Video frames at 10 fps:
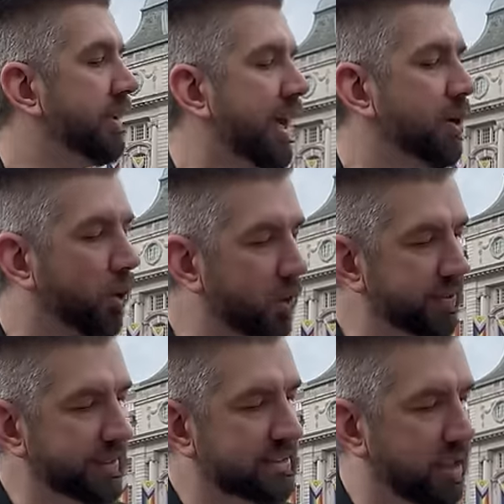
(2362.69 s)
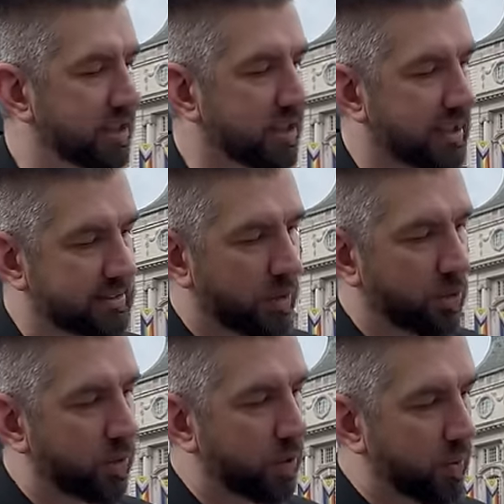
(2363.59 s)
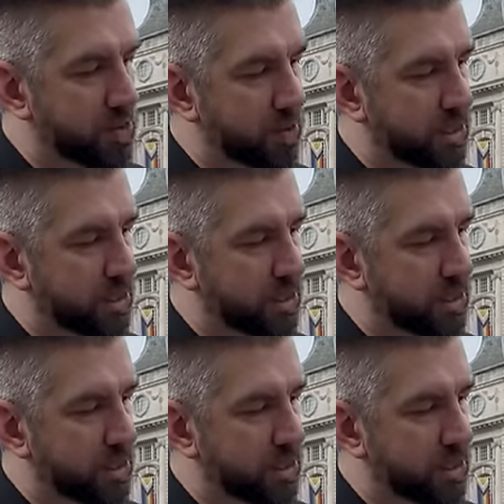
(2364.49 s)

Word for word: They had all of these stunt cars. Now, all the ones that